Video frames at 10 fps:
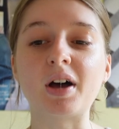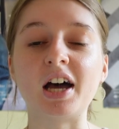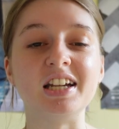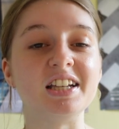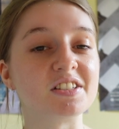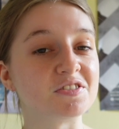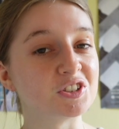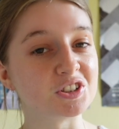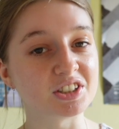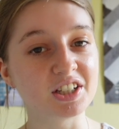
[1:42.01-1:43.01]
And it is
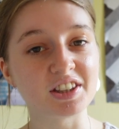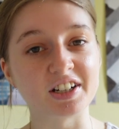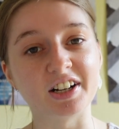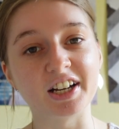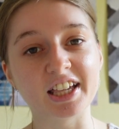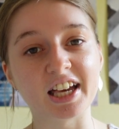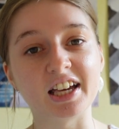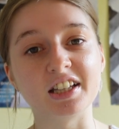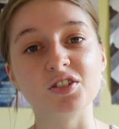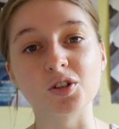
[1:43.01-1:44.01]
unfortunate that I
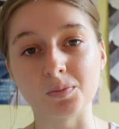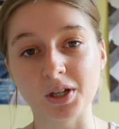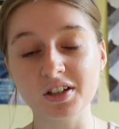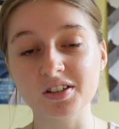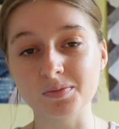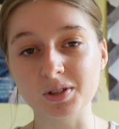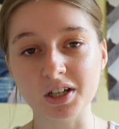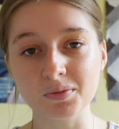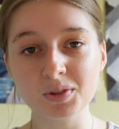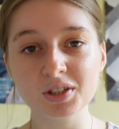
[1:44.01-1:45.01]
get insomnia
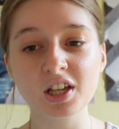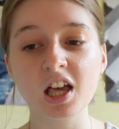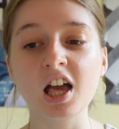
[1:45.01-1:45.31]
sometimes,